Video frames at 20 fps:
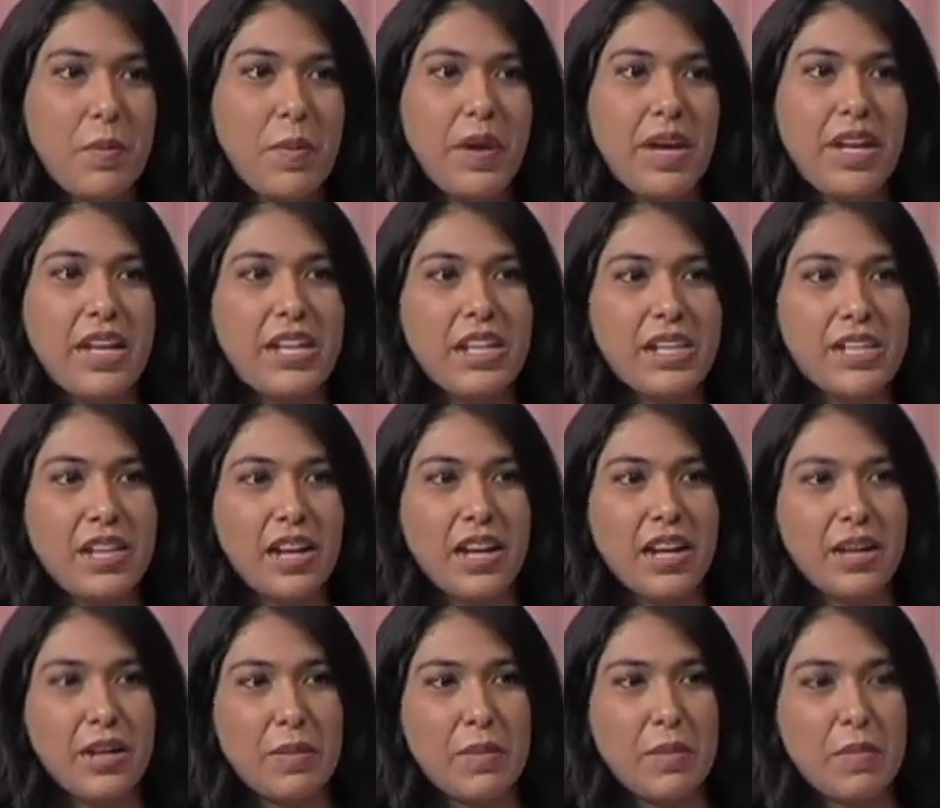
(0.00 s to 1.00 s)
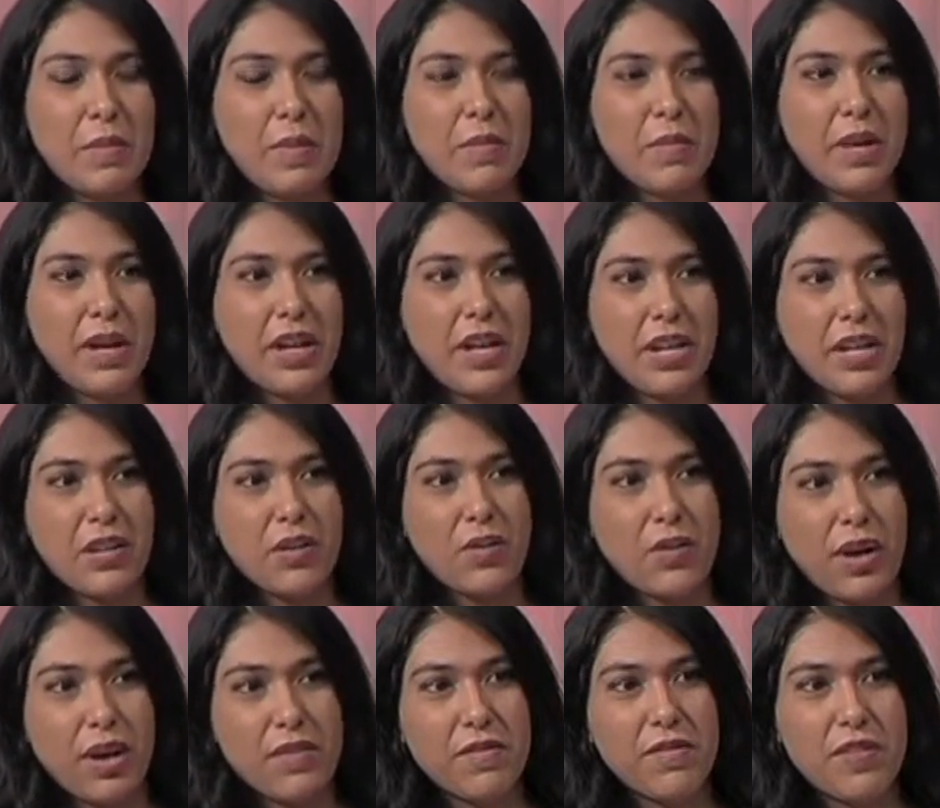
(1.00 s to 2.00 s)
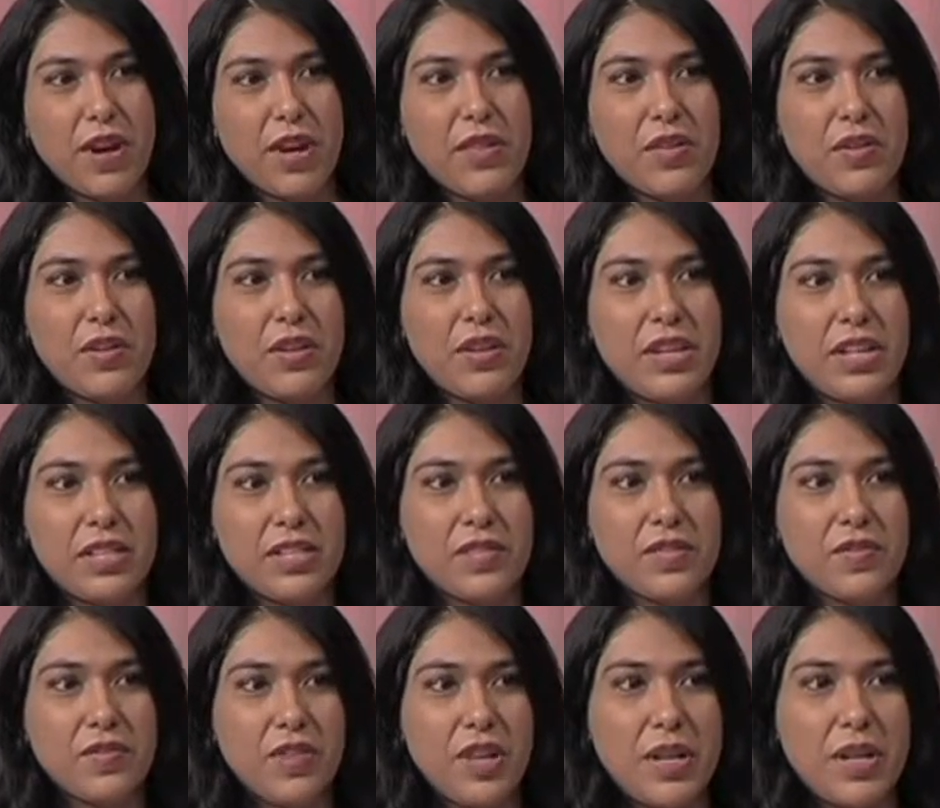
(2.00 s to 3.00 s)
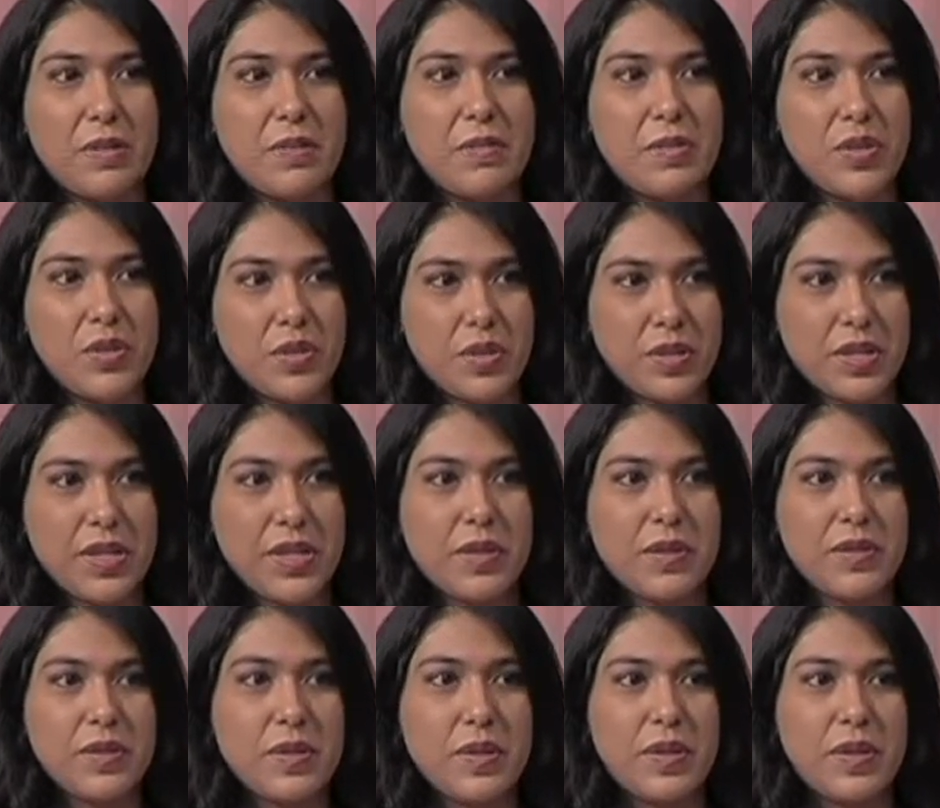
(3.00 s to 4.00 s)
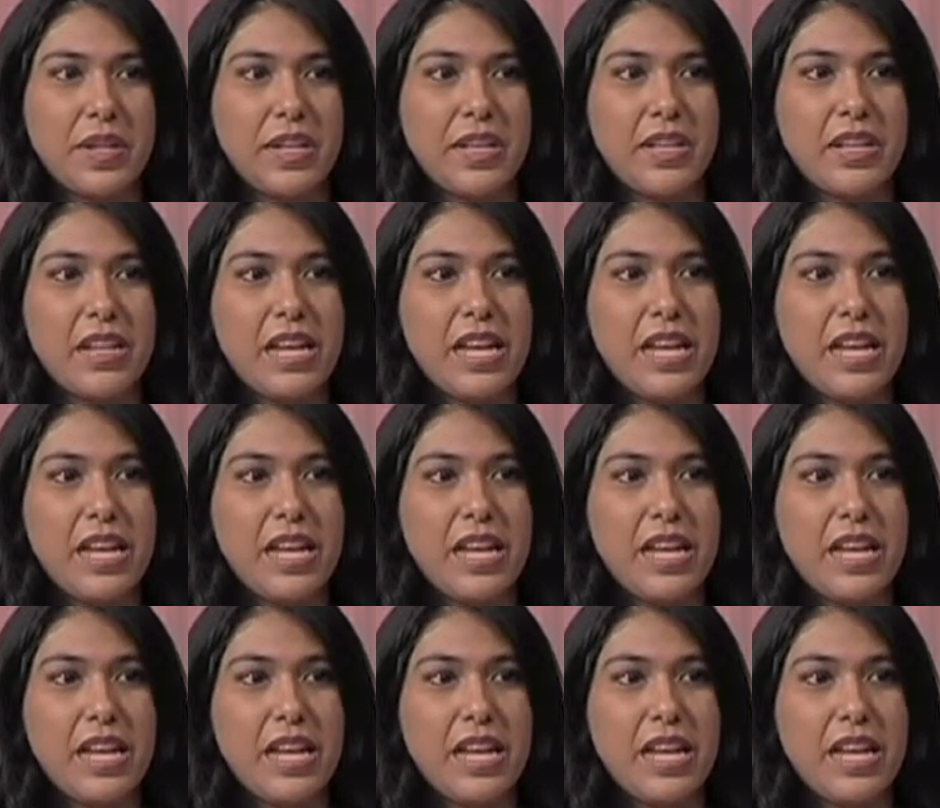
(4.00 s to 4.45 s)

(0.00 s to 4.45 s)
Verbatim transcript: but um, my grandfather is from Tucson, Arizona.